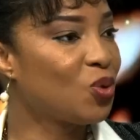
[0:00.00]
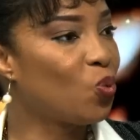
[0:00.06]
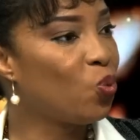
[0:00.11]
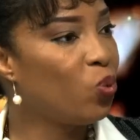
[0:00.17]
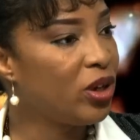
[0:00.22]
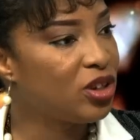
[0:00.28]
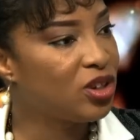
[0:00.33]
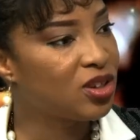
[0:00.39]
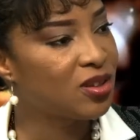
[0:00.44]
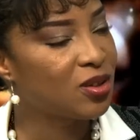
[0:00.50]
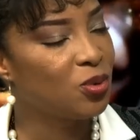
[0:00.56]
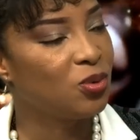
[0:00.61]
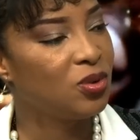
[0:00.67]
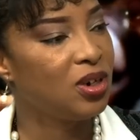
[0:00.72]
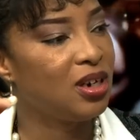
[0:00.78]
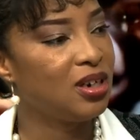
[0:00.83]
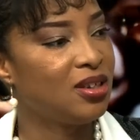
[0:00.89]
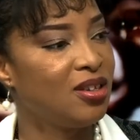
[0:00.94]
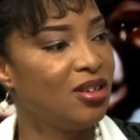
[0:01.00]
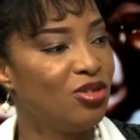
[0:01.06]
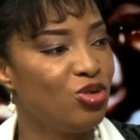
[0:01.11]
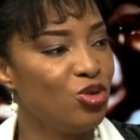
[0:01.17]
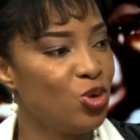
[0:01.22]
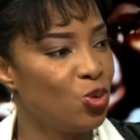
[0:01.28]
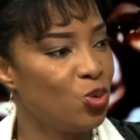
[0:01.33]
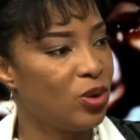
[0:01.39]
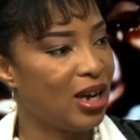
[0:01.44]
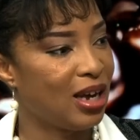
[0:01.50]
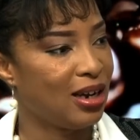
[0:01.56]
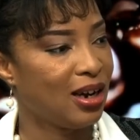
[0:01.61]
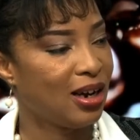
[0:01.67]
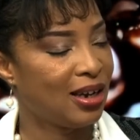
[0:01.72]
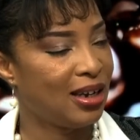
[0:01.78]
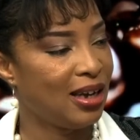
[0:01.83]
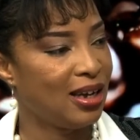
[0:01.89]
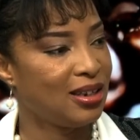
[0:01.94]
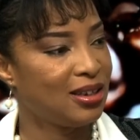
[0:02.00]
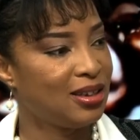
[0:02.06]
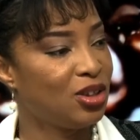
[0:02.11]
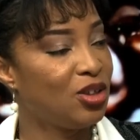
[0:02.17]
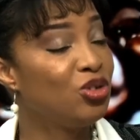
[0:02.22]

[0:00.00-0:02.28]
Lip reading: which school did you get?